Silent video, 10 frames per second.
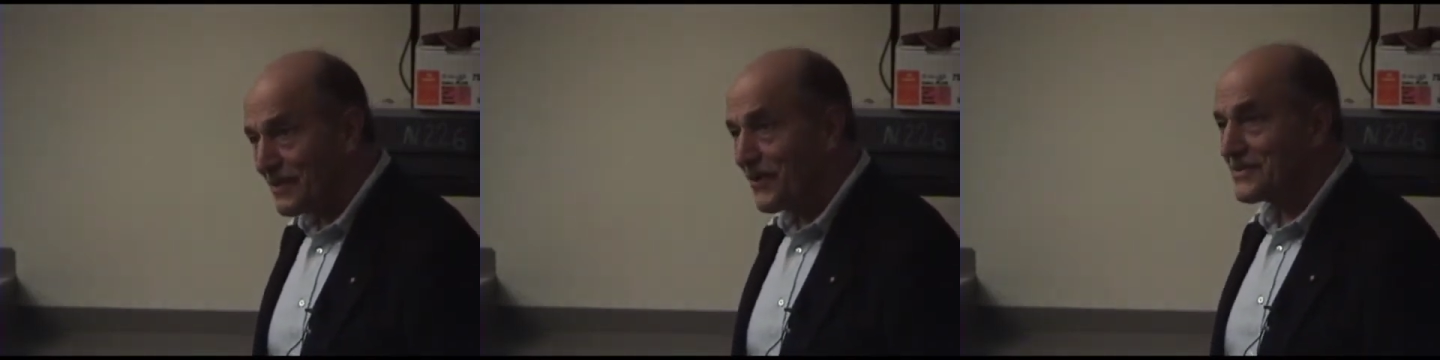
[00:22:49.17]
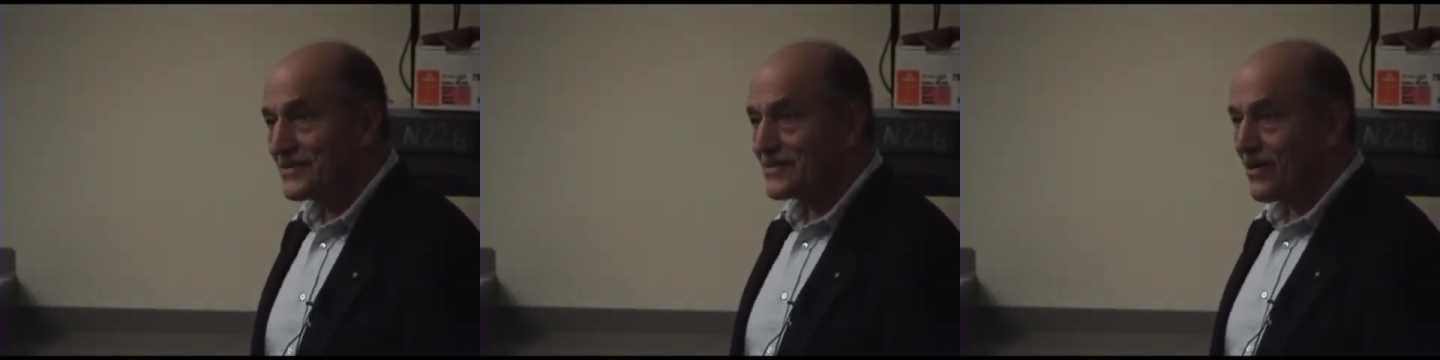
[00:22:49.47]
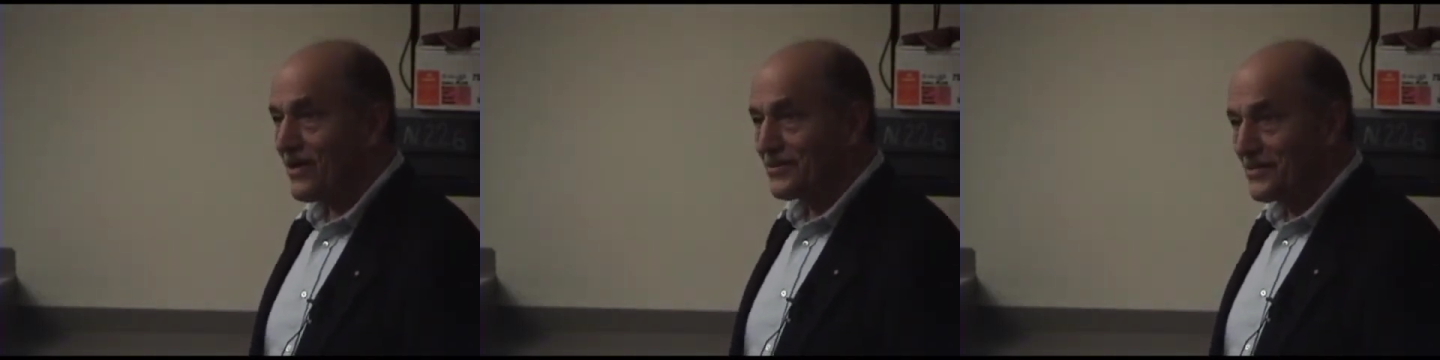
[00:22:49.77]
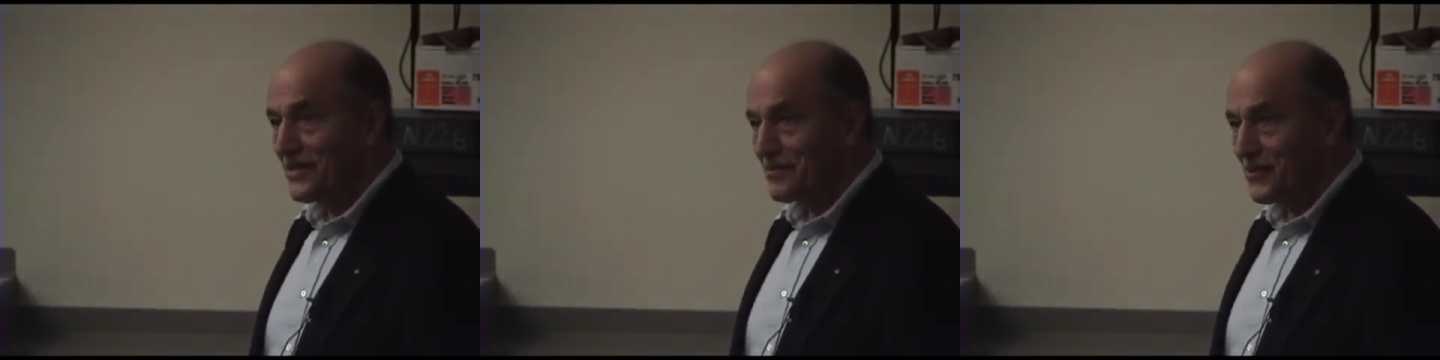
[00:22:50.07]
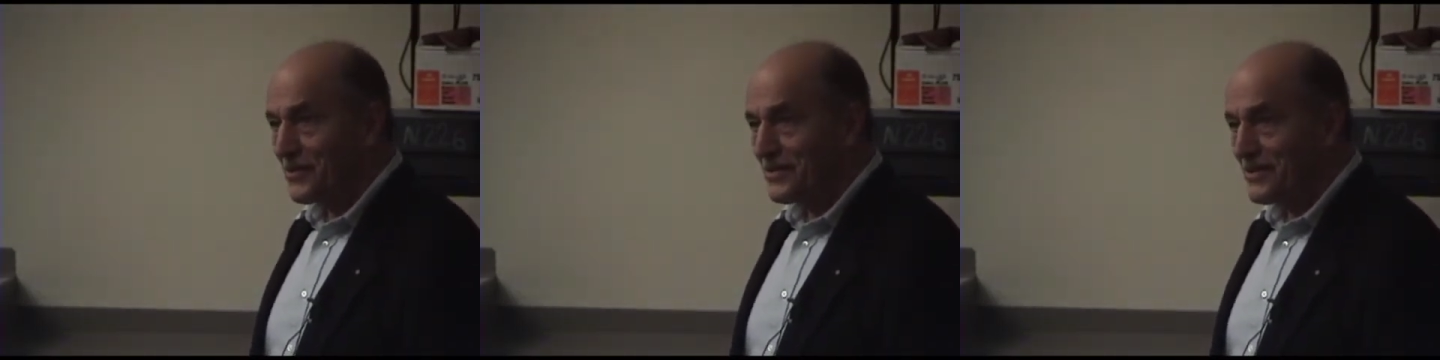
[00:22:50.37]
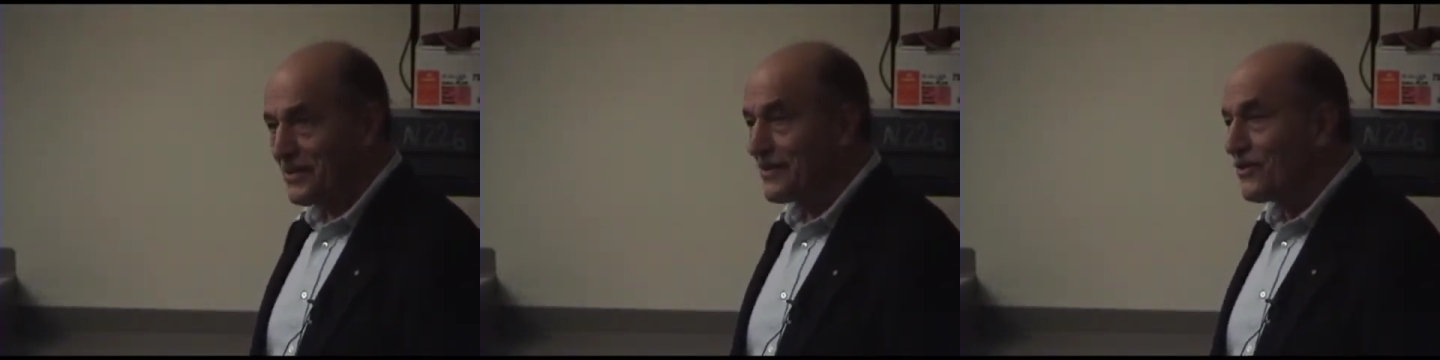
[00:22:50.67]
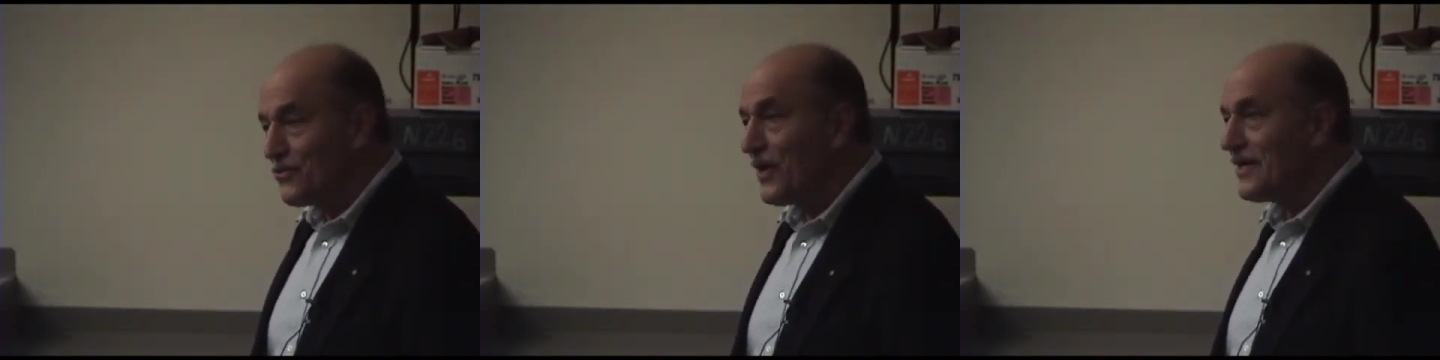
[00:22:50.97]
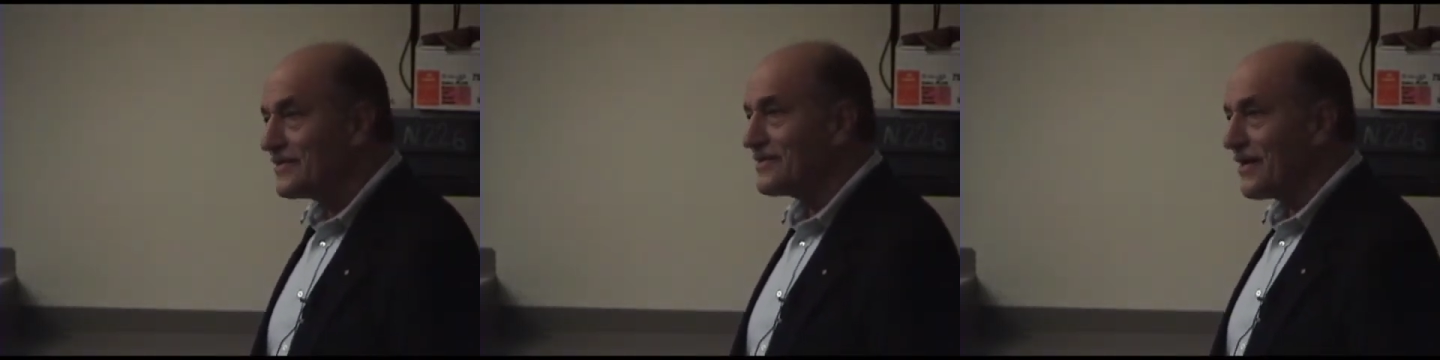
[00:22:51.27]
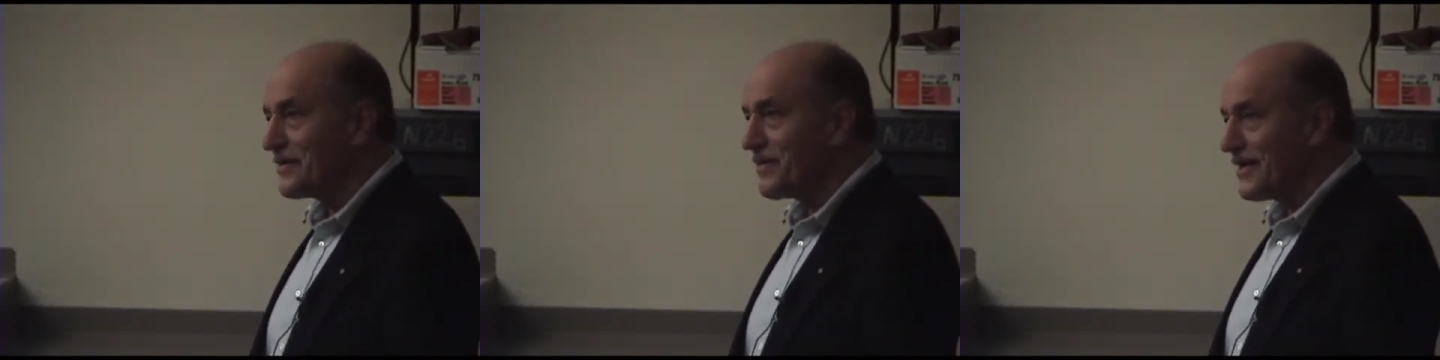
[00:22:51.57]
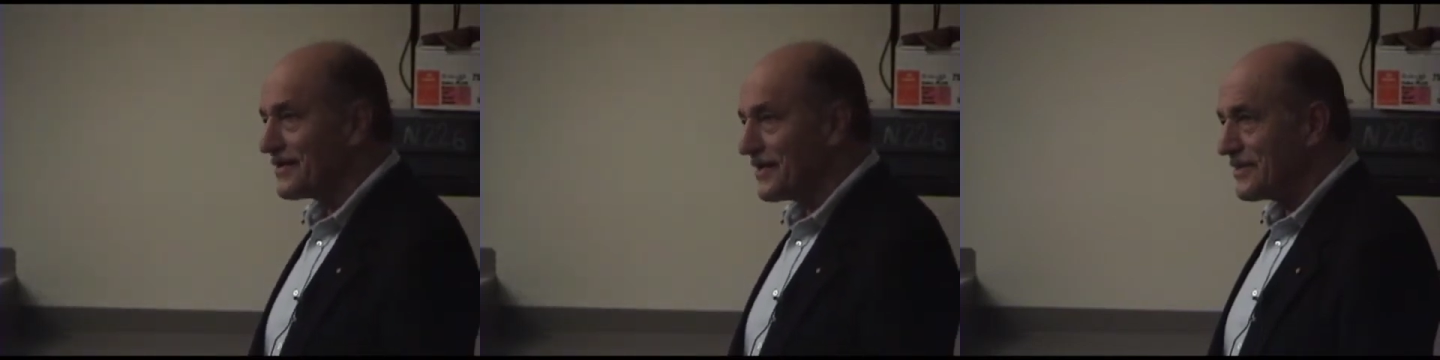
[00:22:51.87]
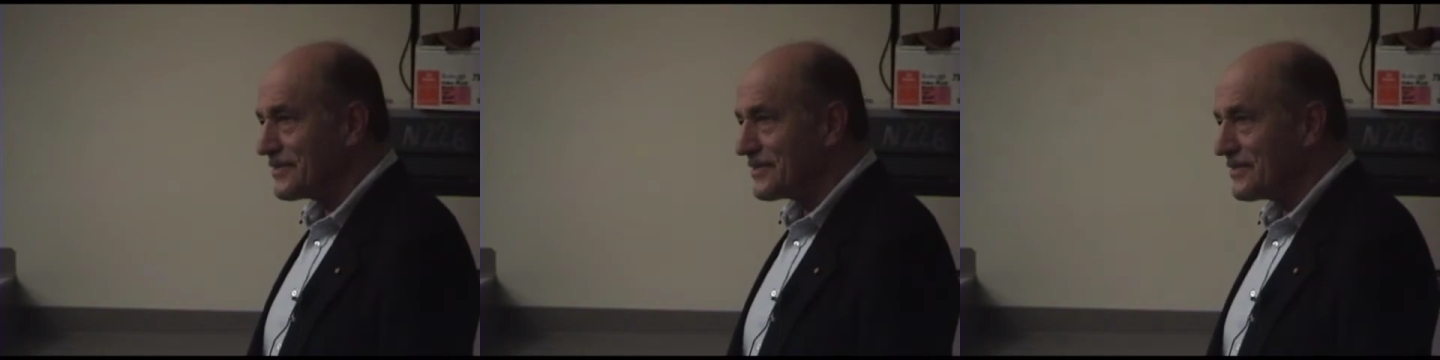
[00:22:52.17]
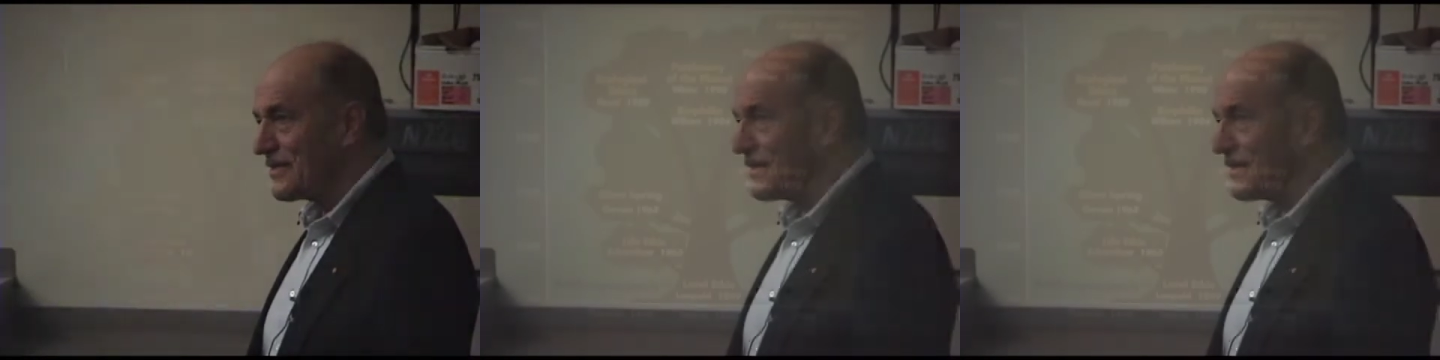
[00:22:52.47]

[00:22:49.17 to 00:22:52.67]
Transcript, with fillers: It wasn't just Aldo Leopold. Who else thought about this?